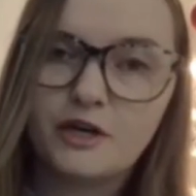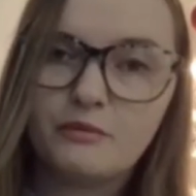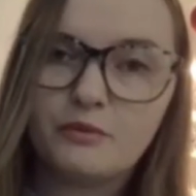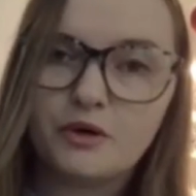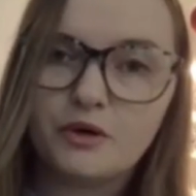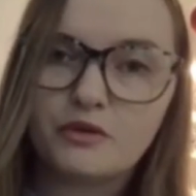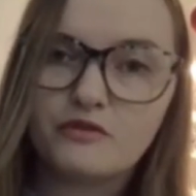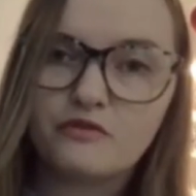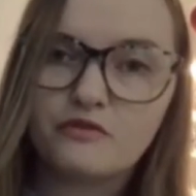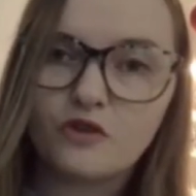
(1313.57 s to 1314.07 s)

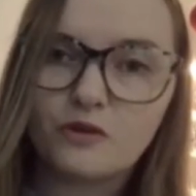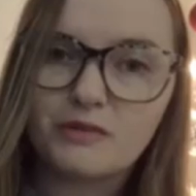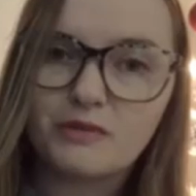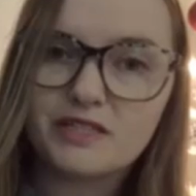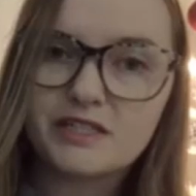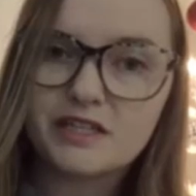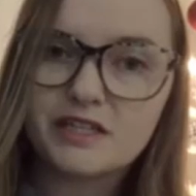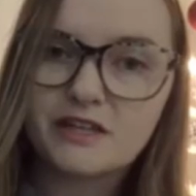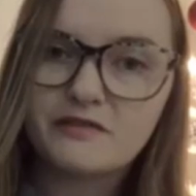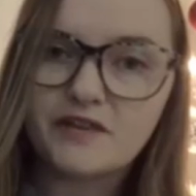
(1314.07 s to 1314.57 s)
Both
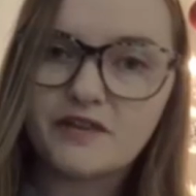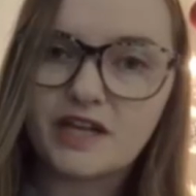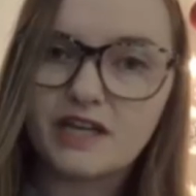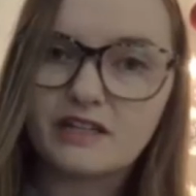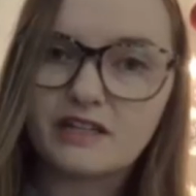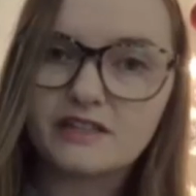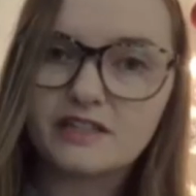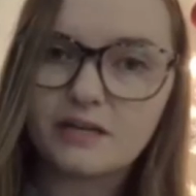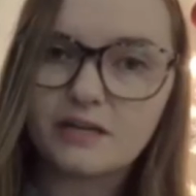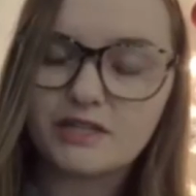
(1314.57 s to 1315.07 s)
formative
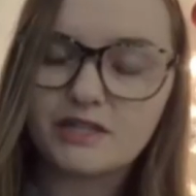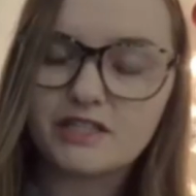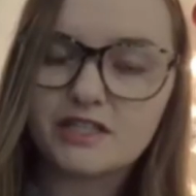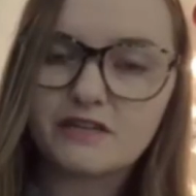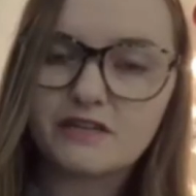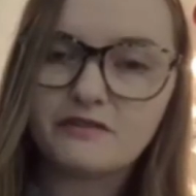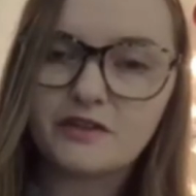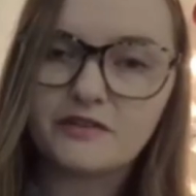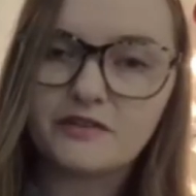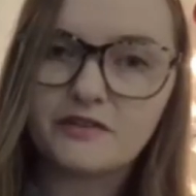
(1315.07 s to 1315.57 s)
and
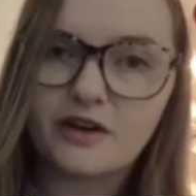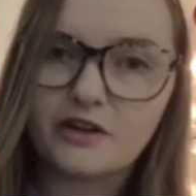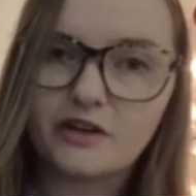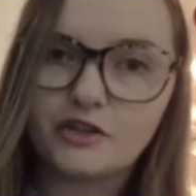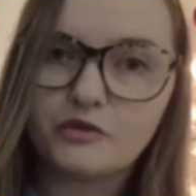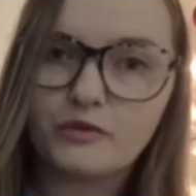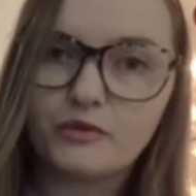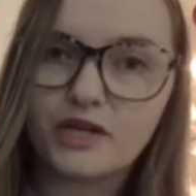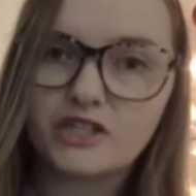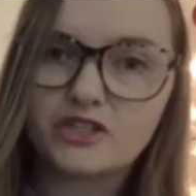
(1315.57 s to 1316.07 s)
summative
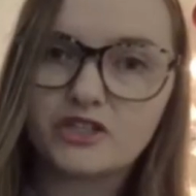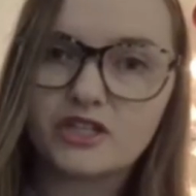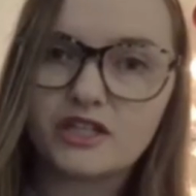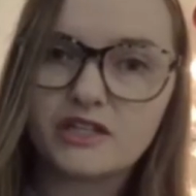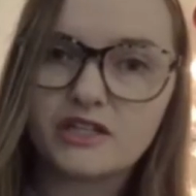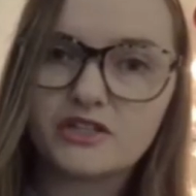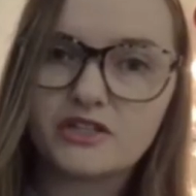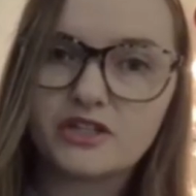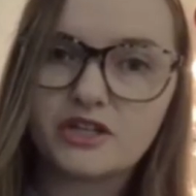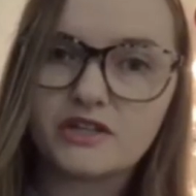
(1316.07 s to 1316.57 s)

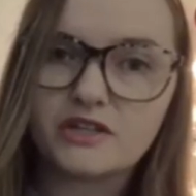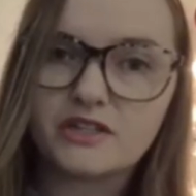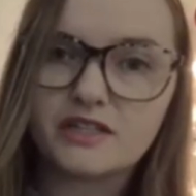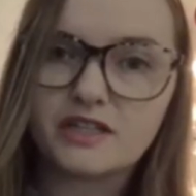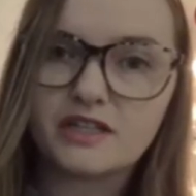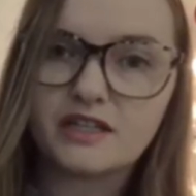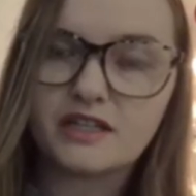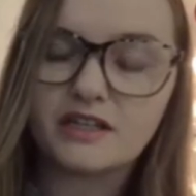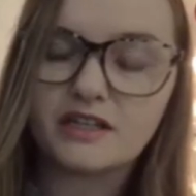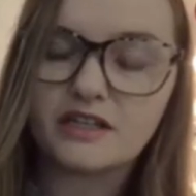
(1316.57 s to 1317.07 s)
evaluations are
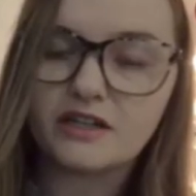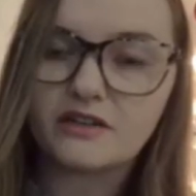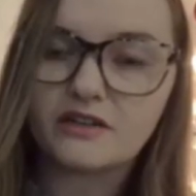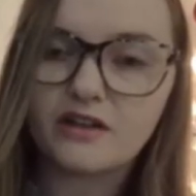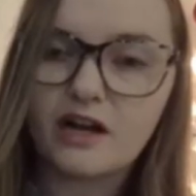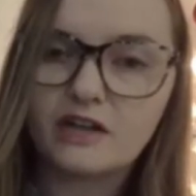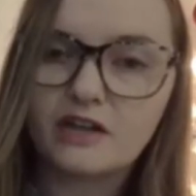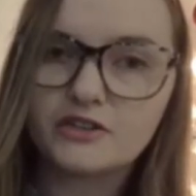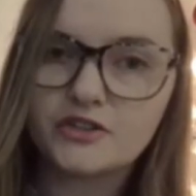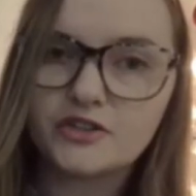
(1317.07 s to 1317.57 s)
seen in the
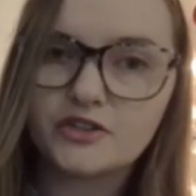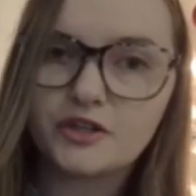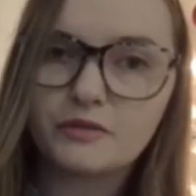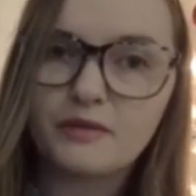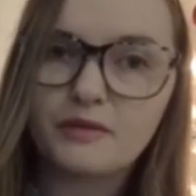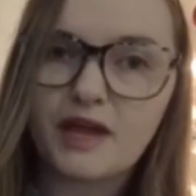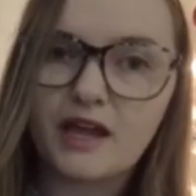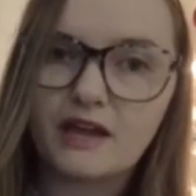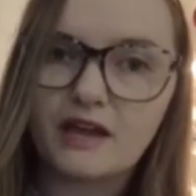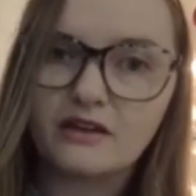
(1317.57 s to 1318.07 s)
classroom
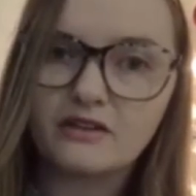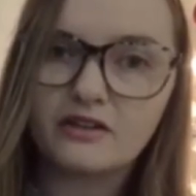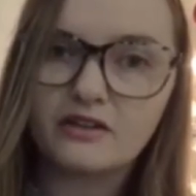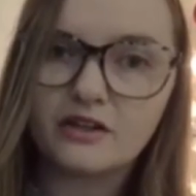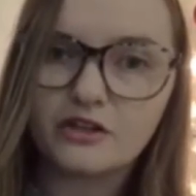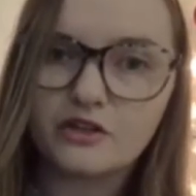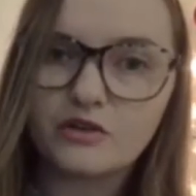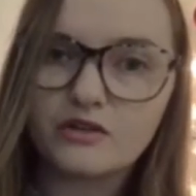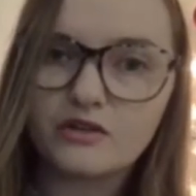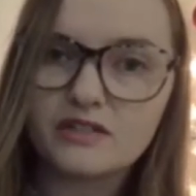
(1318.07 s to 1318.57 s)
and
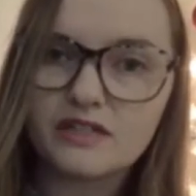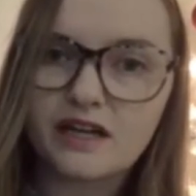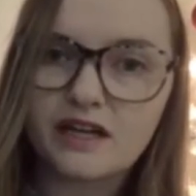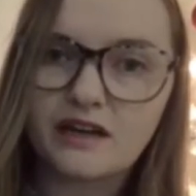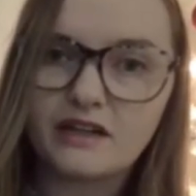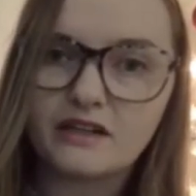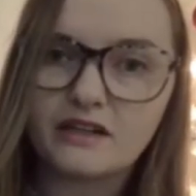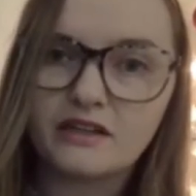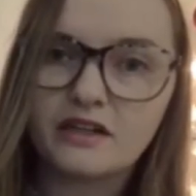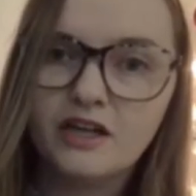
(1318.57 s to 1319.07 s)
clinical
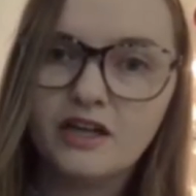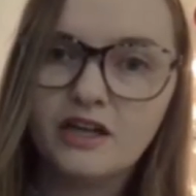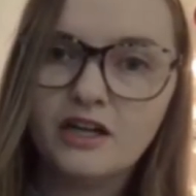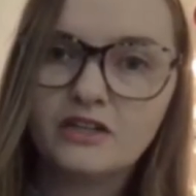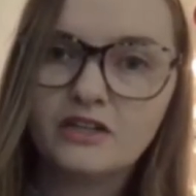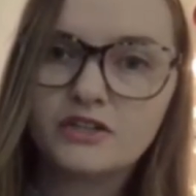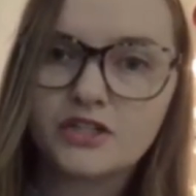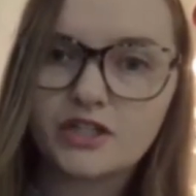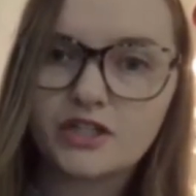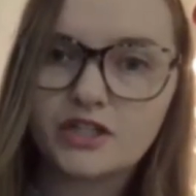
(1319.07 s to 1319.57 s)
setting
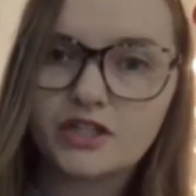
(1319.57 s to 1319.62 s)
to